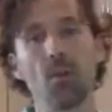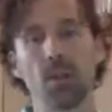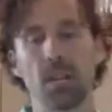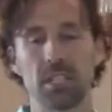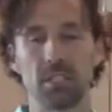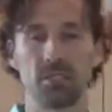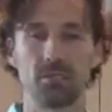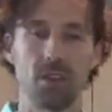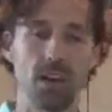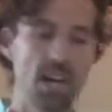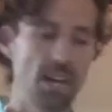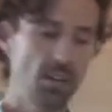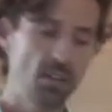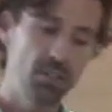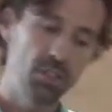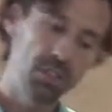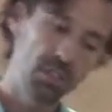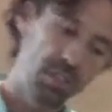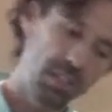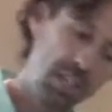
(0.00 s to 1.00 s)
that's fine. Or
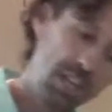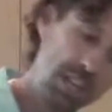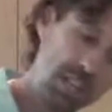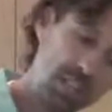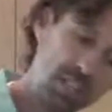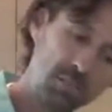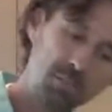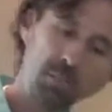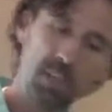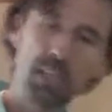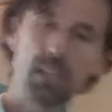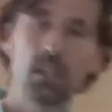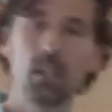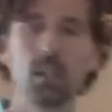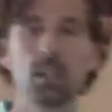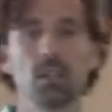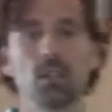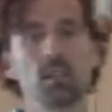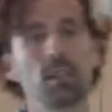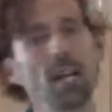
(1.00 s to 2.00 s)
you could sprinkle a
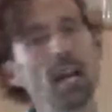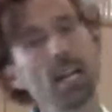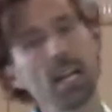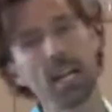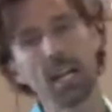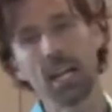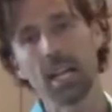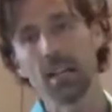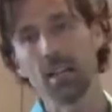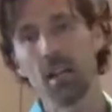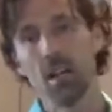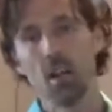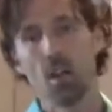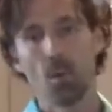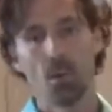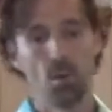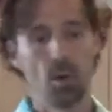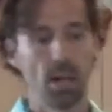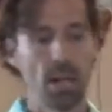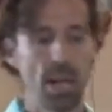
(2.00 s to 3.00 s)
little cayenne,
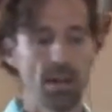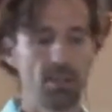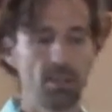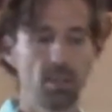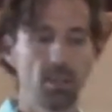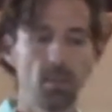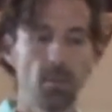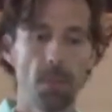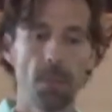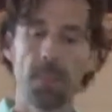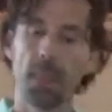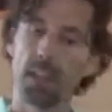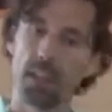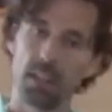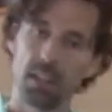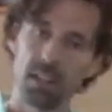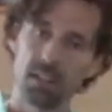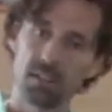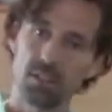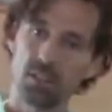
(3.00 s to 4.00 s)
whatever. You
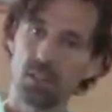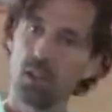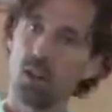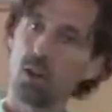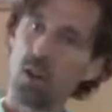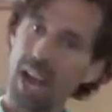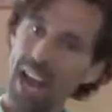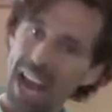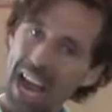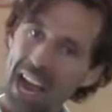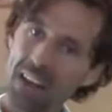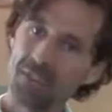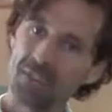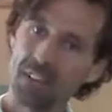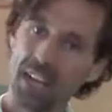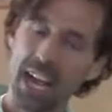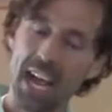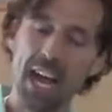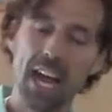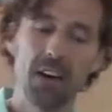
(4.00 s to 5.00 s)
don't have
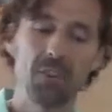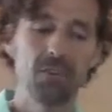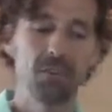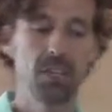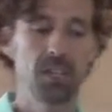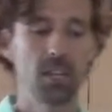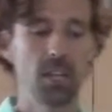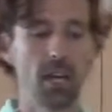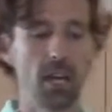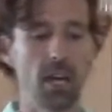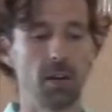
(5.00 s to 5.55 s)
to have the